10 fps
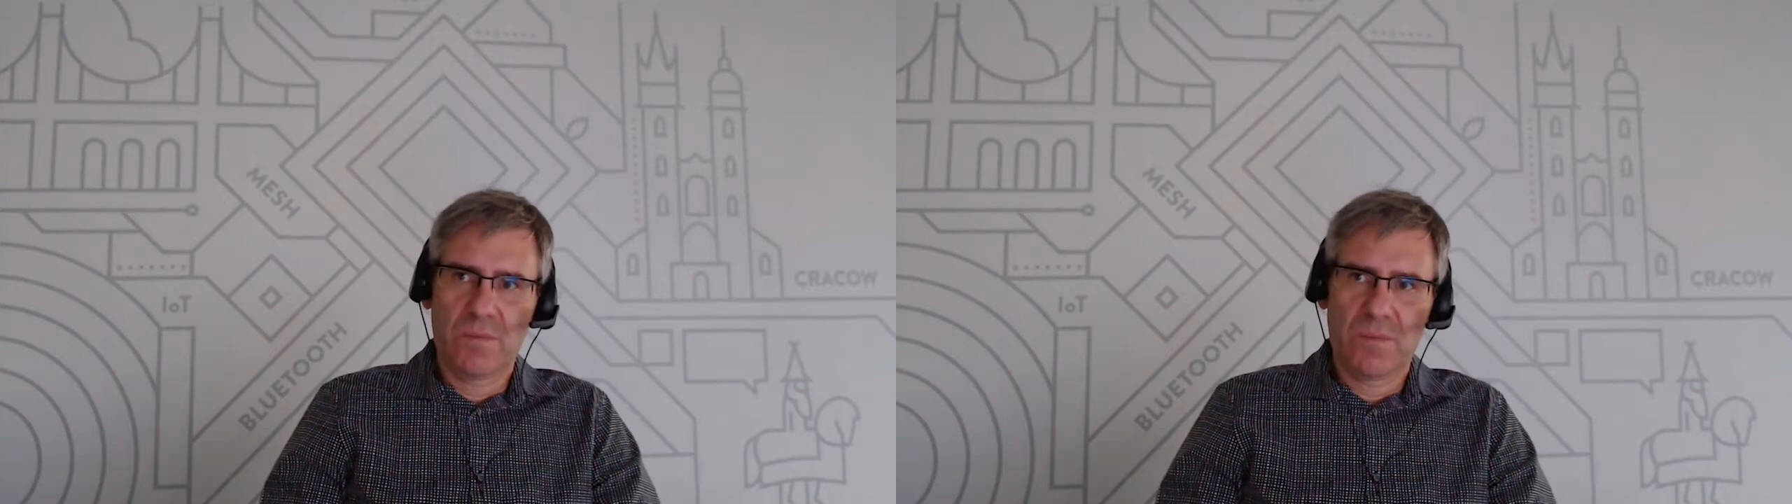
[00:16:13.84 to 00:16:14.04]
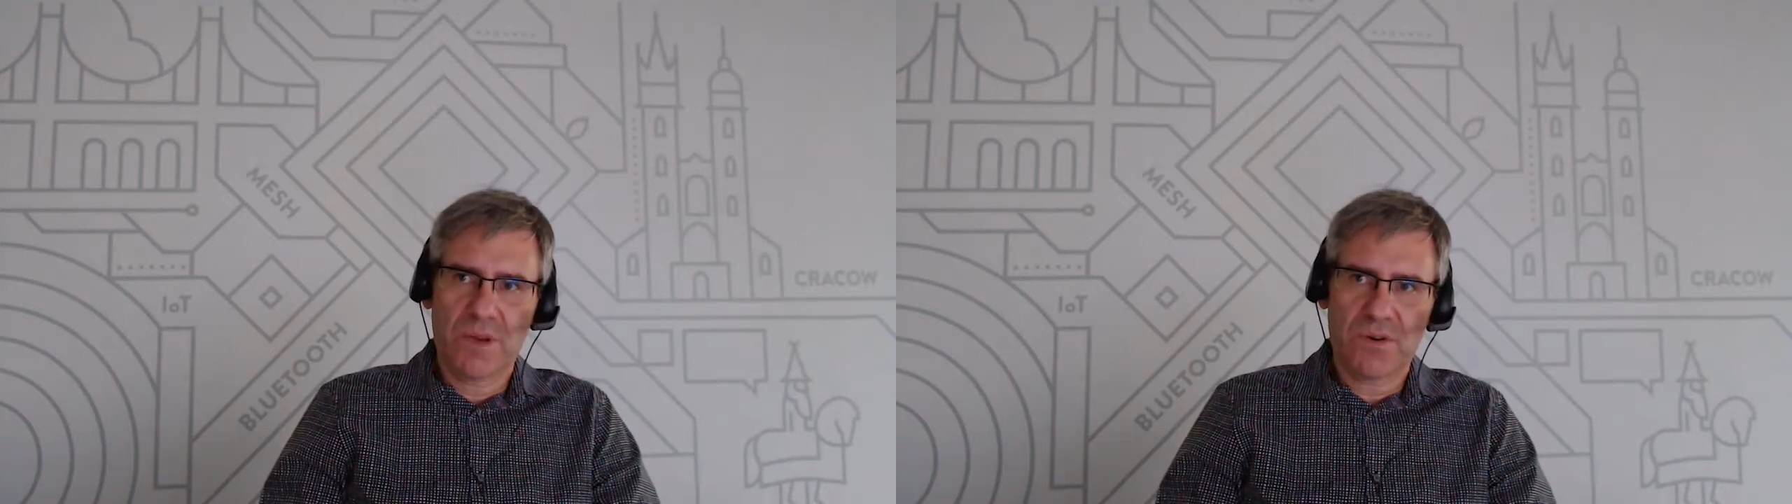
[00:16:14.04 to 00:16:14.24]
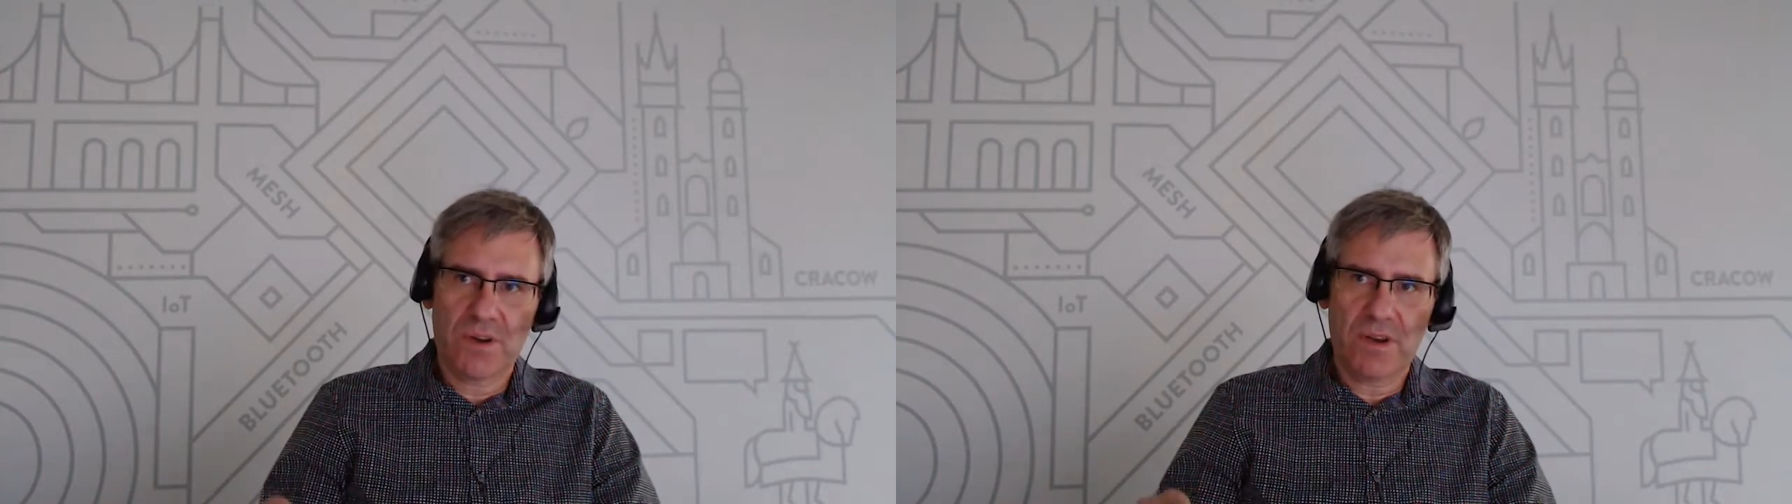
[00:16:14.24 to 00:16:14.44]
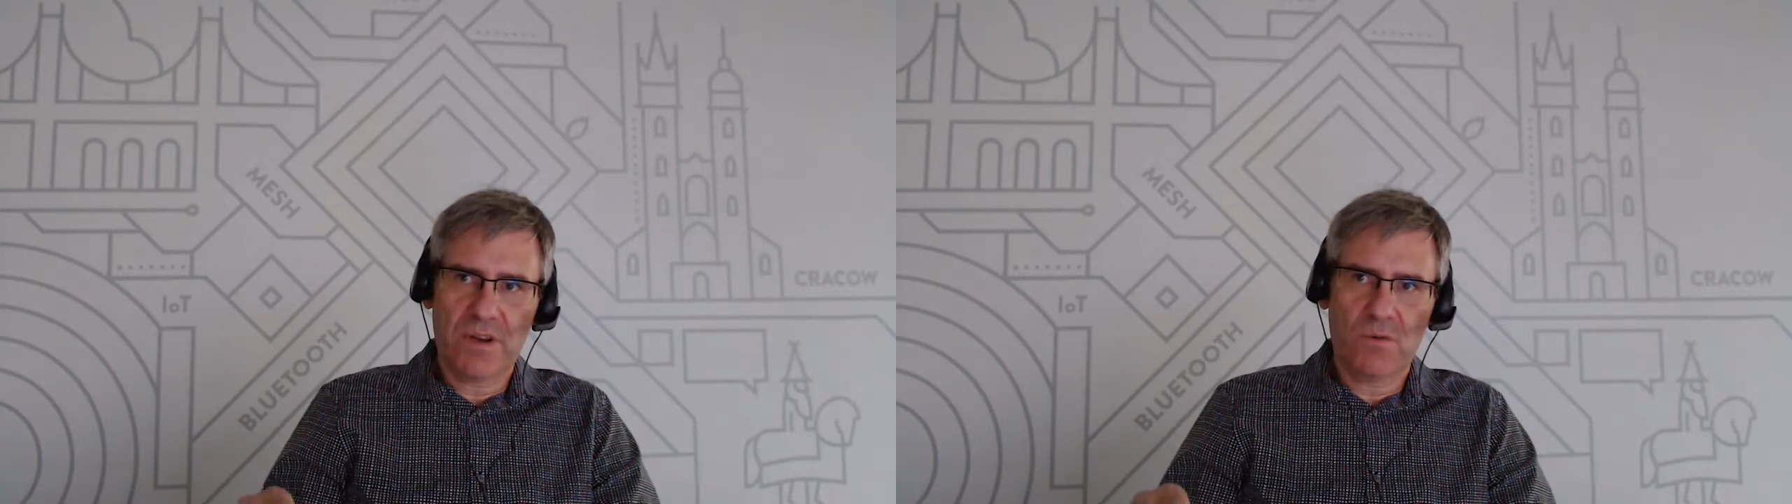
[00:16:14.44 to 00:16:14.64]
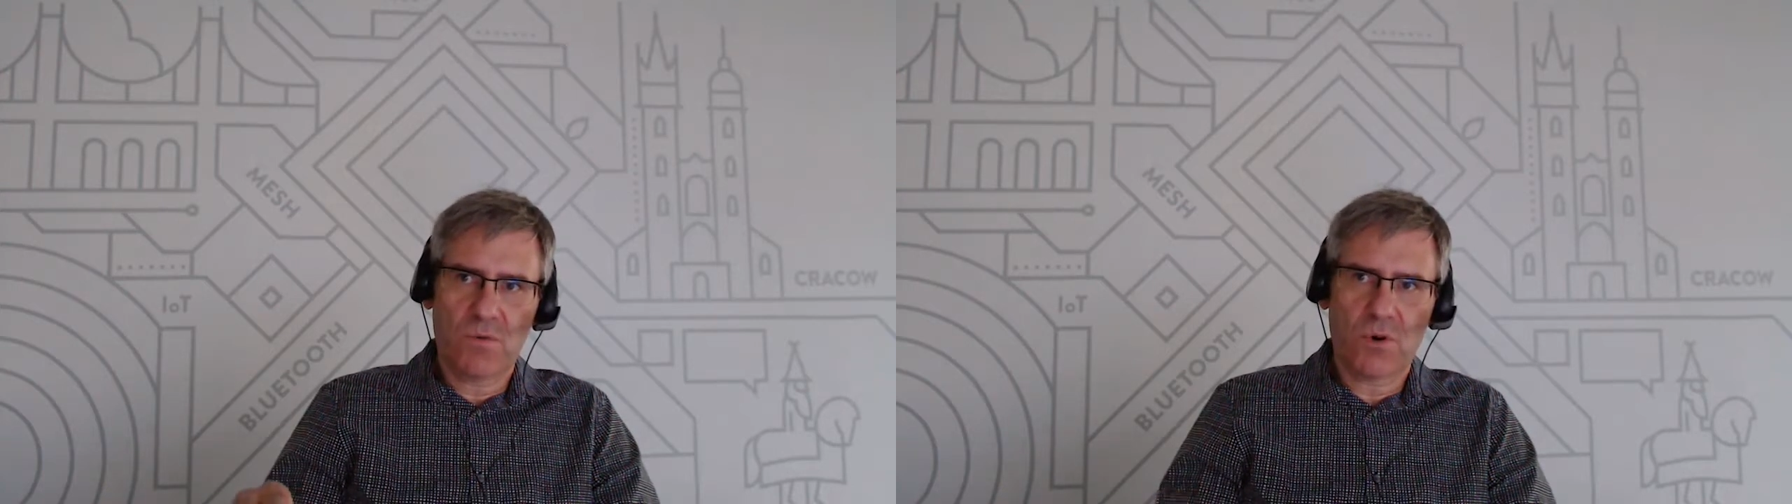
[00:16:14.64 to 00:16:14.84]
be
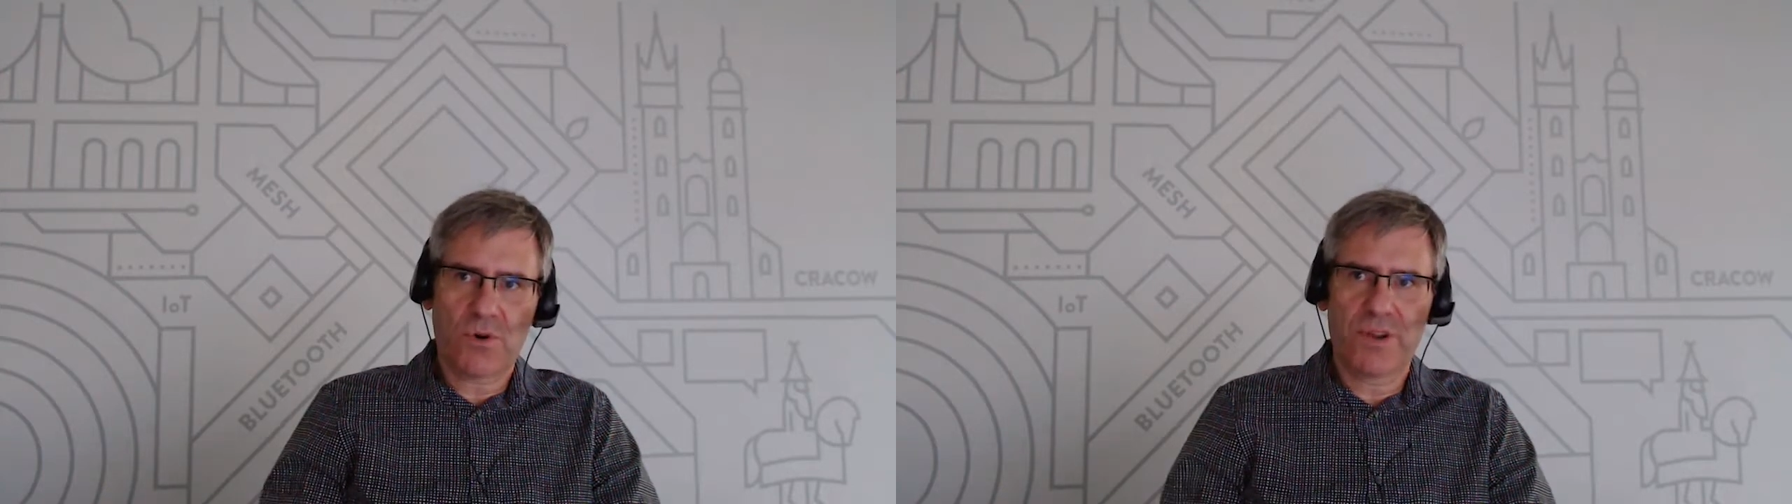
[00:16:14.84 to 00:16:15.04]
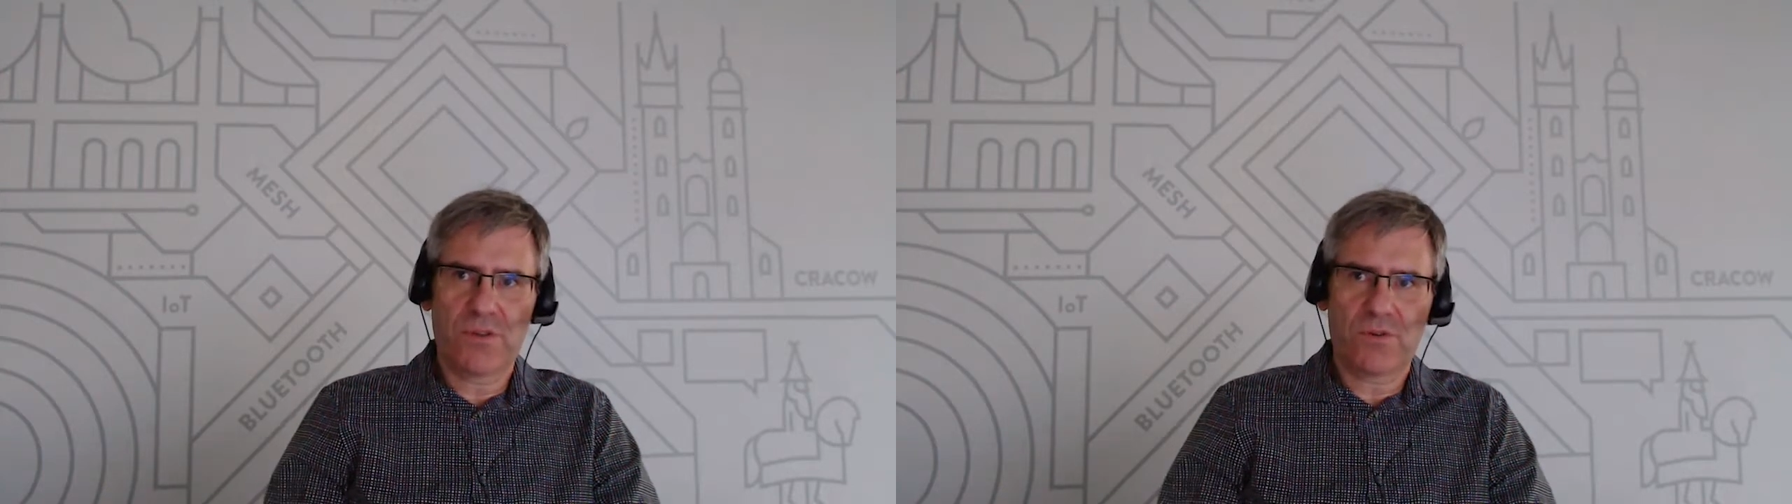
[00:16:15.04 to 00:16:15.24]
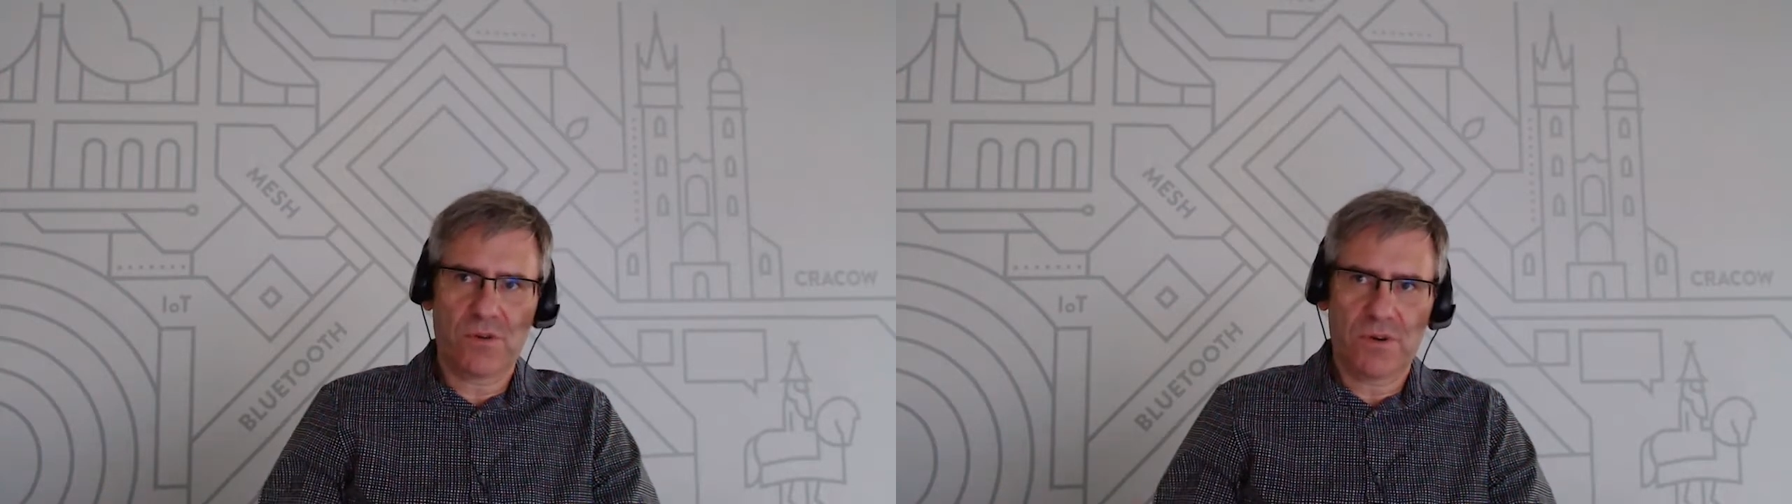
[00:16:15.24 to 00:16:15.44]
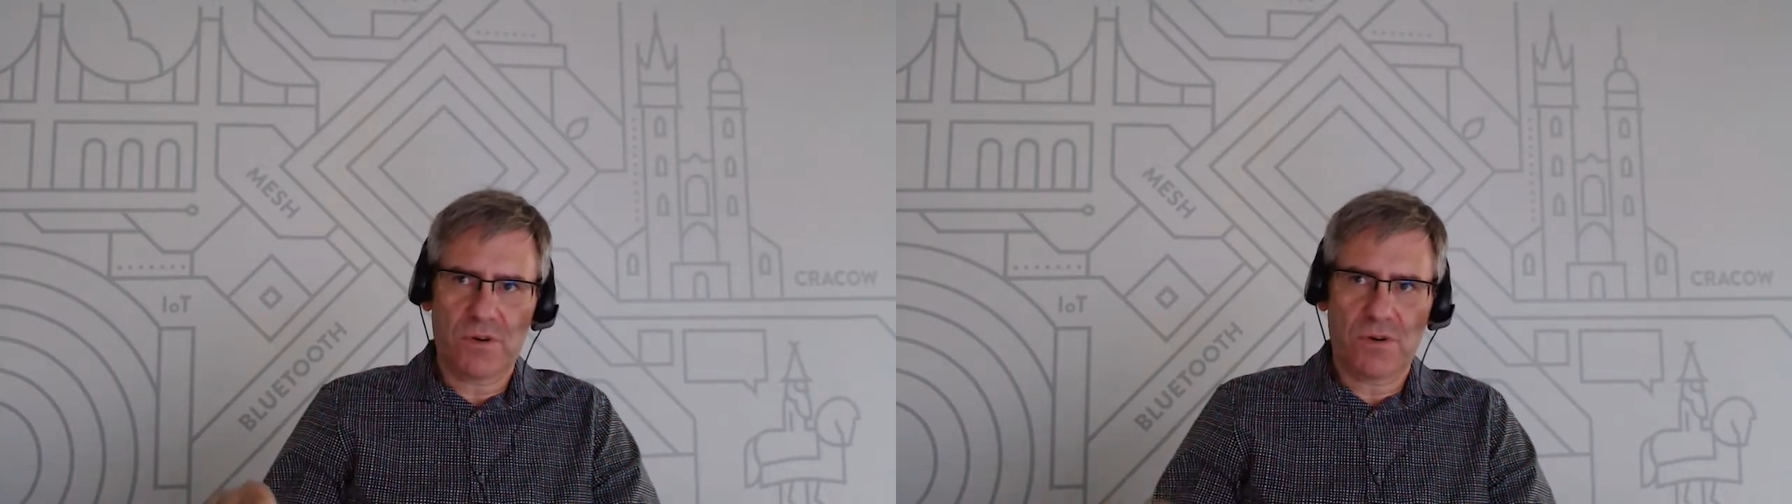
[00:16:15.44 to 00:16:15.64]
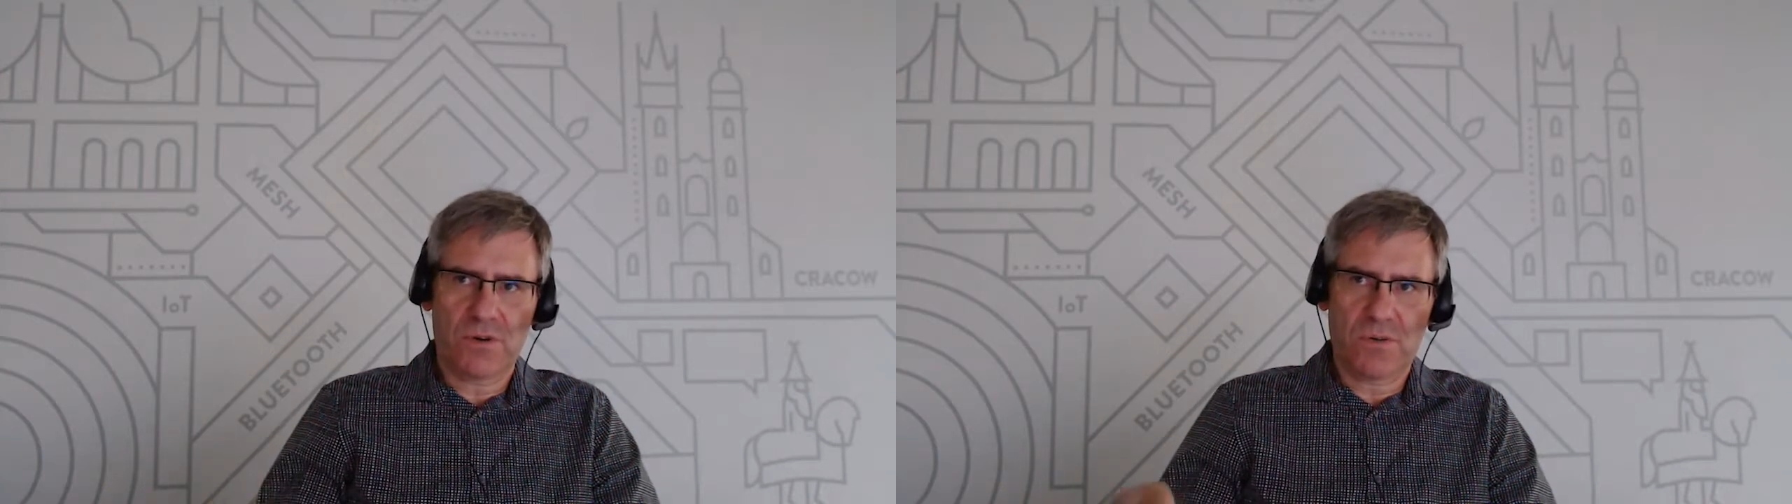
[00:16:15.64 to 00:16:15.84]
really worried
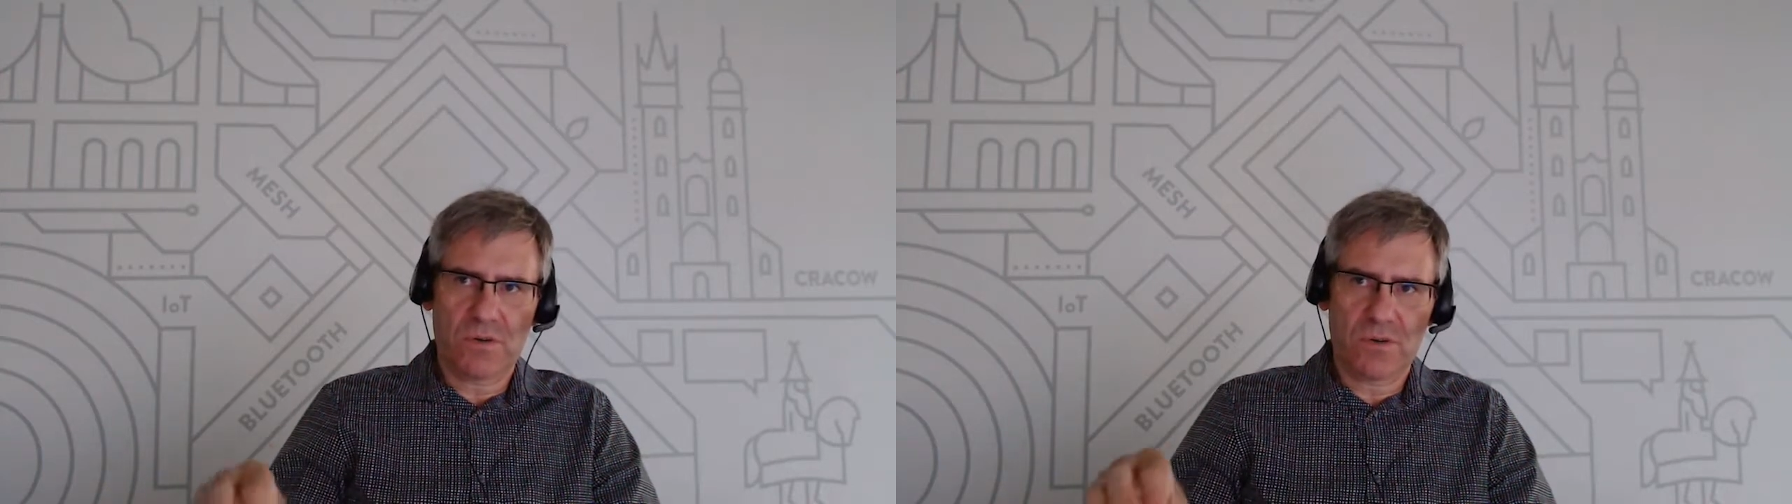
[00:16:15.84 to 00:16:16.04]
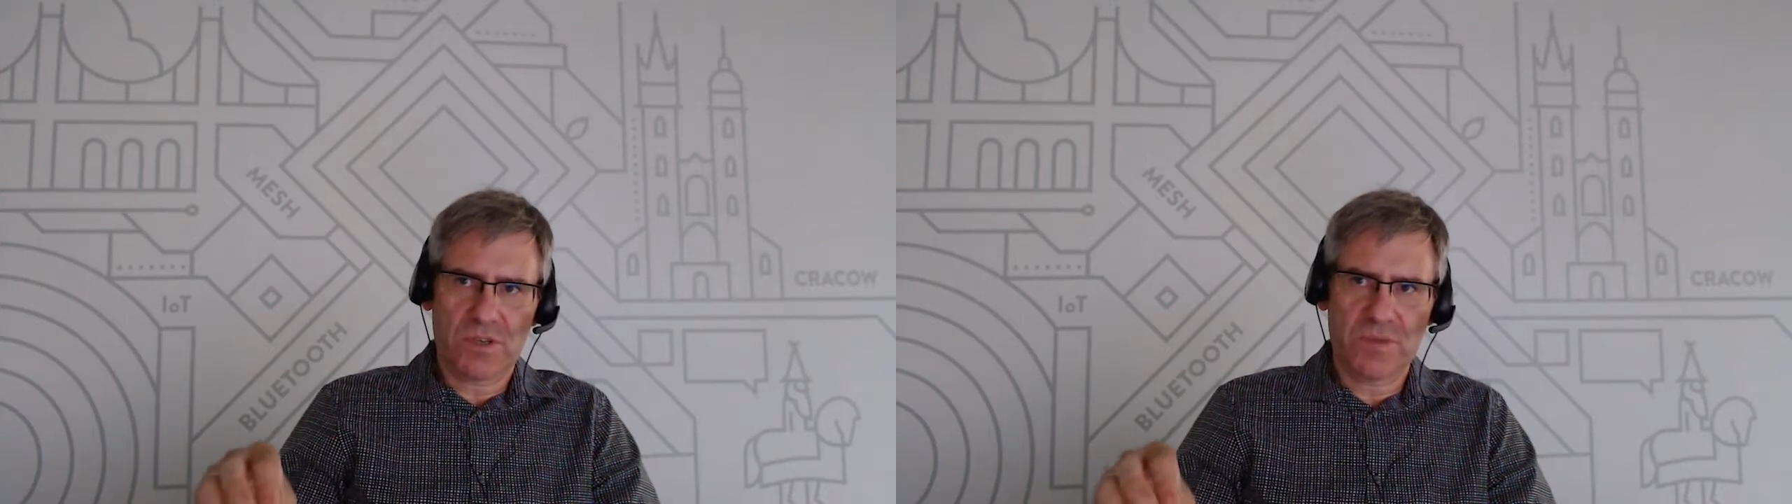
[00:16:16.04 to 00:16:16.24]
or